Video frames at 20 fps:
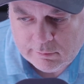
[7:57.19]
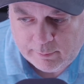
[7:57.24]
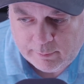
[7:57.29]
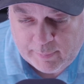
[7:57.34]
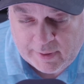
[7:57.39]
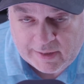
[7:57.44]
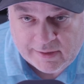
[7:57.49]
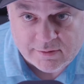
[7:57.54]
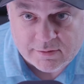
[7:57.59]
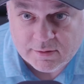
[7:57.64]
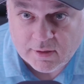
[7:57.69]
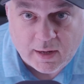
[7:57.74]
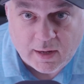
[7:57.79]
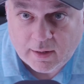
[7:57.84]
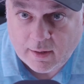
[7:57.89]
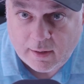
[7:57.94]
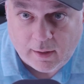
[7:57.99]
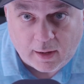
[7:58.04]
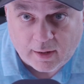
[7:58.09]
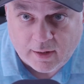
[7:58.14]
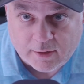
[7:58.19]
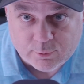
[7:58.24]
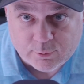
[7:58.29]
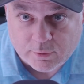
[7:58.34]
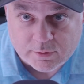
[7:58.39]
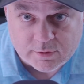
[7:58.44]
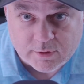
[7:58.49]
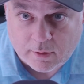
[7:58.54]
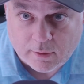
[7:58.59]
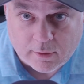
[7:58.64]
basic, I guess we'll
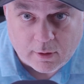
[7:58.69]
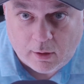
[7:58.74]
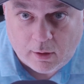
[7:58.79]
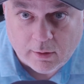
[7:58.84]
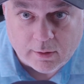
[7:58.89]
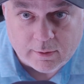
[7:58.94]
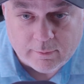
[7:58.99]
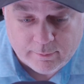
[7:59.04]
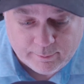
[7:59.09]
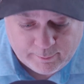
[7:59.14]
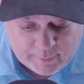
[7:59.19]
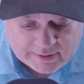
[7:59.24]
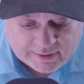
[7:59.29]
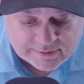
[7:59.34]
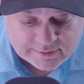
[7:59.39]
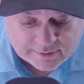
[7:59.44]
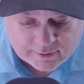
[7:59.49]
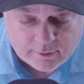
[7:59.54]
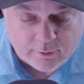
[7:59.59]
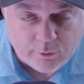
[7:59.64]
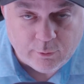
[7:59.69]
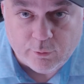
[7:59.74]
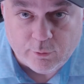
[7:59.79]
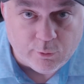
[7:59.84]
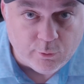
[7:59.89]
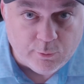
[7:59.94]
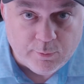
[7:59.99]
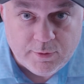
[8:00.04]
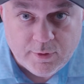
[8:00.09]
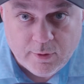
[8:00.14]
call it basic
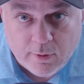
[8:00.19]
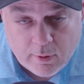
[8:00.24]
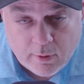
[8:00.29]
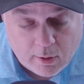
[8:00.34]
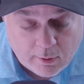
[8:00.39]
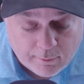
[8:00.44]
YouTube studio.